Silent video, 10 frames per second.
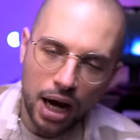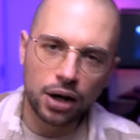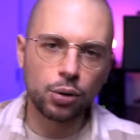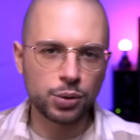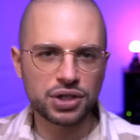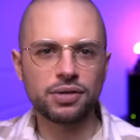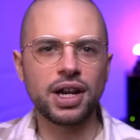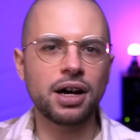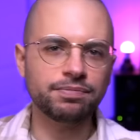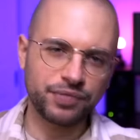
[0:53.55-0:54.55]
Ako po si
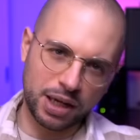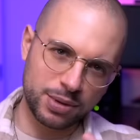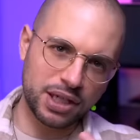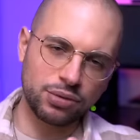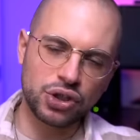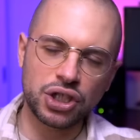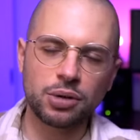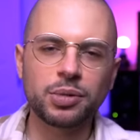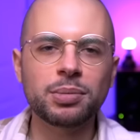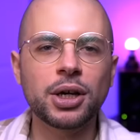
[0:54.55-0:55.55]
Ovela. I'm a sound
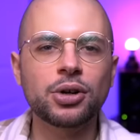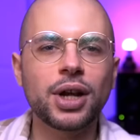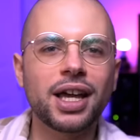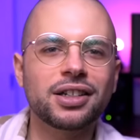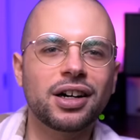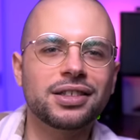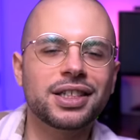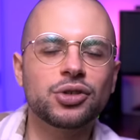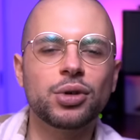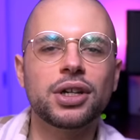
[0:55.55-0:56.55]
engineer, beatmaker, and
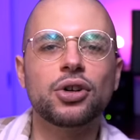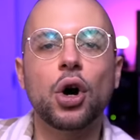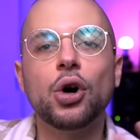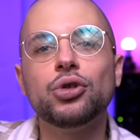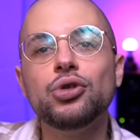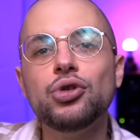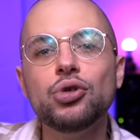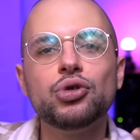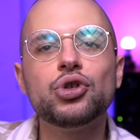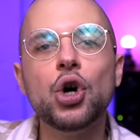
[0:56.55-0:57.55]
content creator on
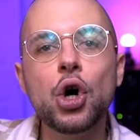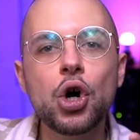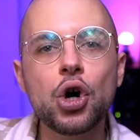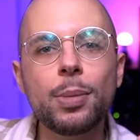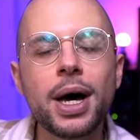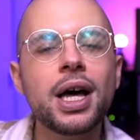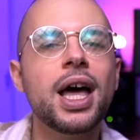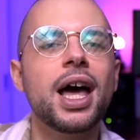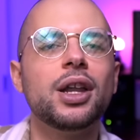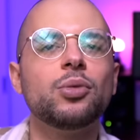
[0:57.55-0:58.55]
YouTube.
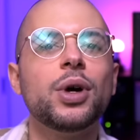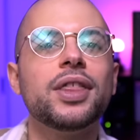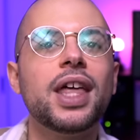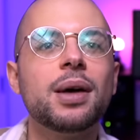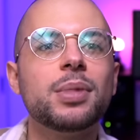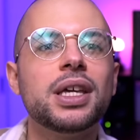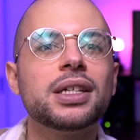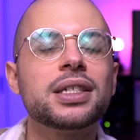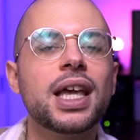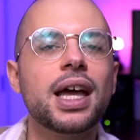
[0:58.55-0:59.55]
And with that
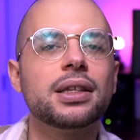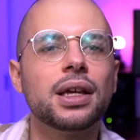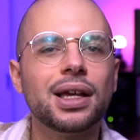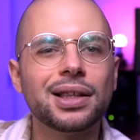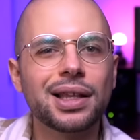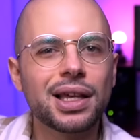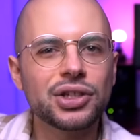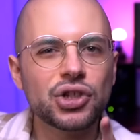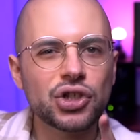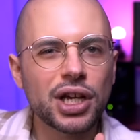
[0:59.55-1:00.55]
being said,
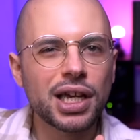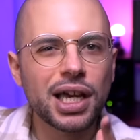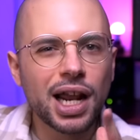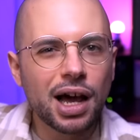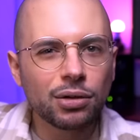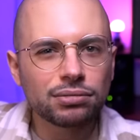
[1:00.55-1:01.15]
let's check it out.